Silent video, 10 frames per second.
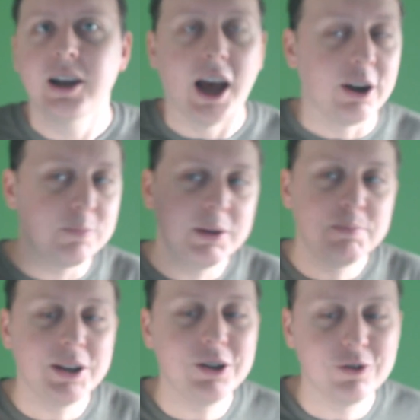I don't mean
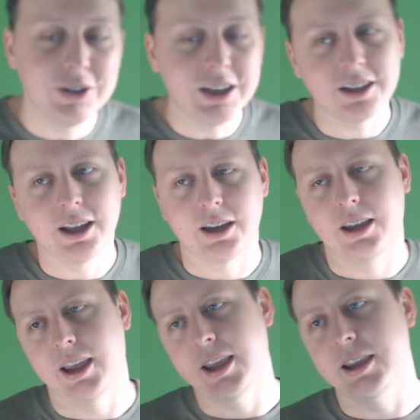being unique like,
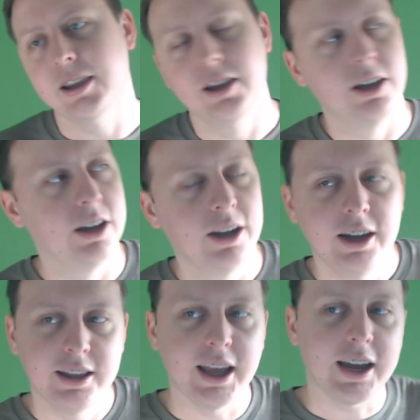hey,
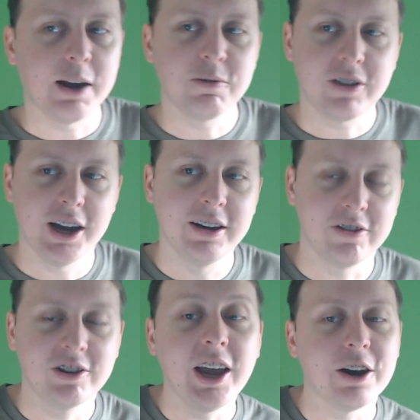that guy was kind of
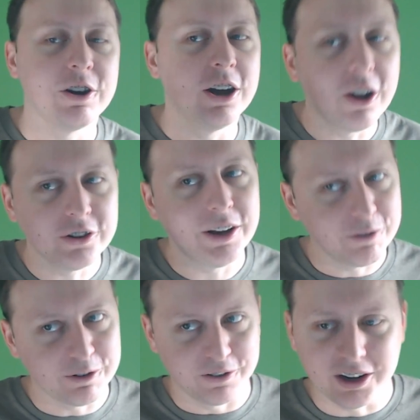scary, I'll
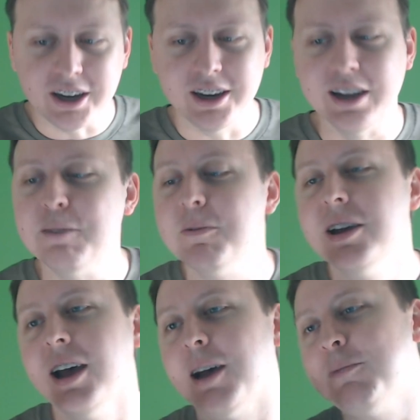never forget him.
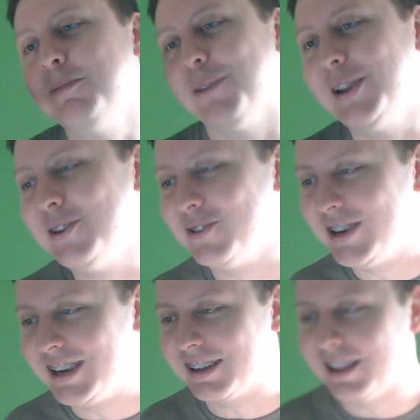I mean being
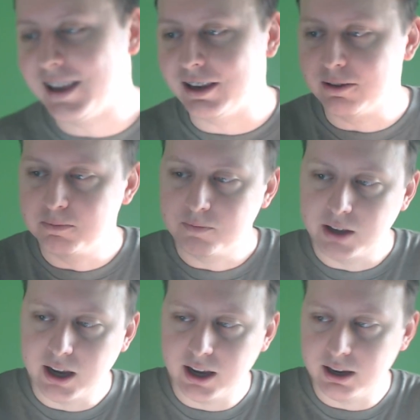unique like,
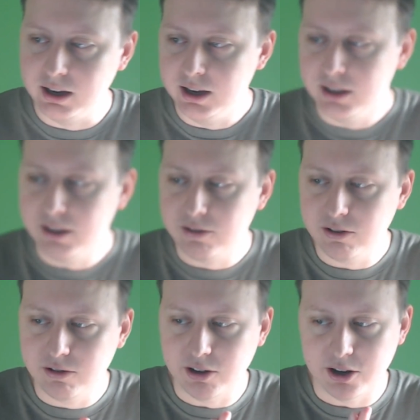hey, this
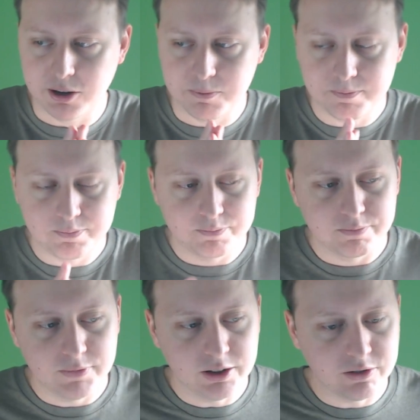is, um,
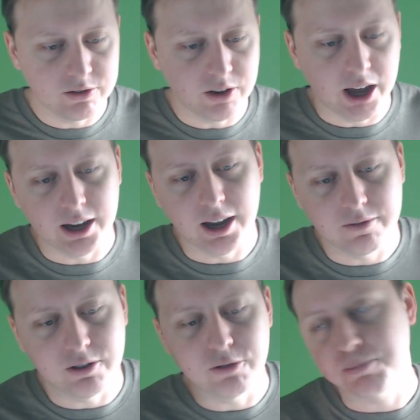this is, I
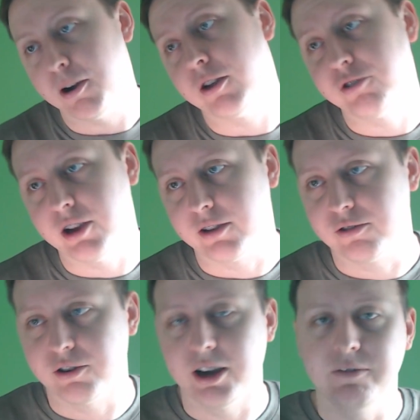have these
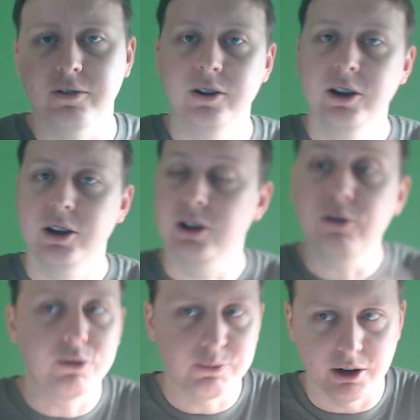projects, or I have a, a
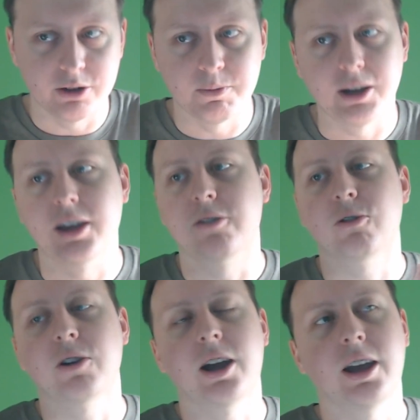YouTube channel in my case,
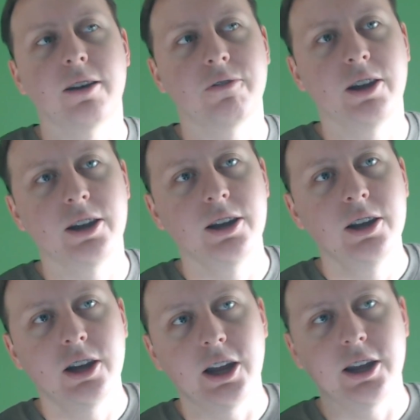or I have a,
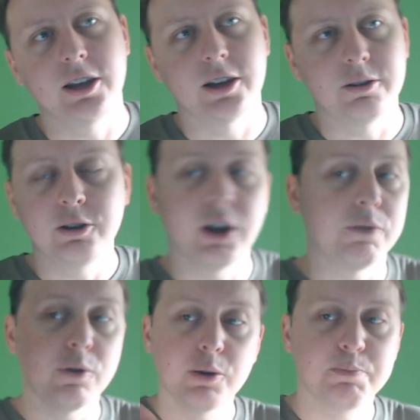a uh, you know, I
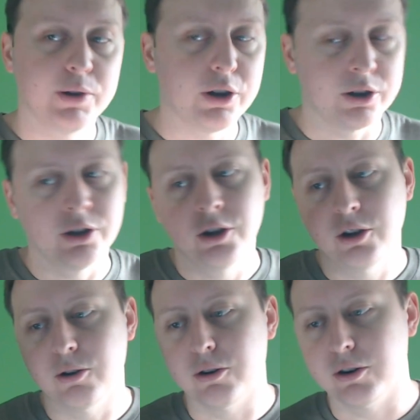wrote a book,
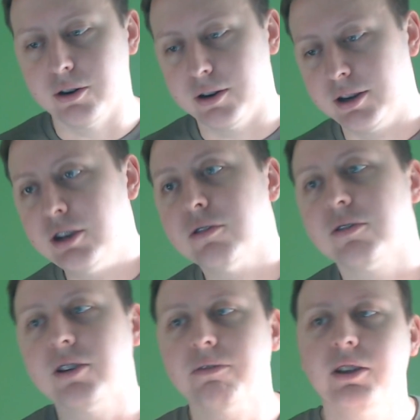or, you know,
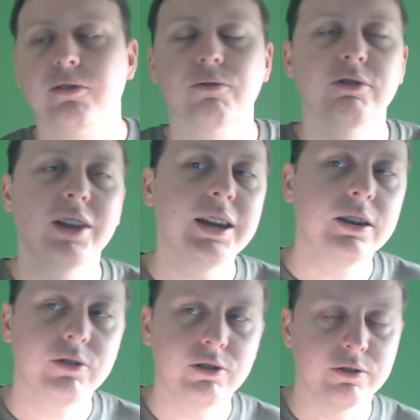stuff that's
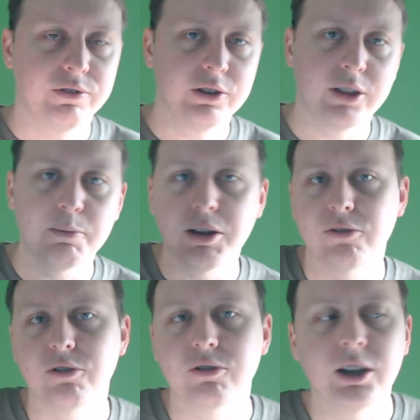related to your field that
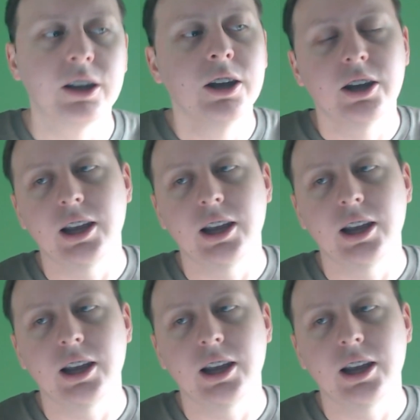makes you unique.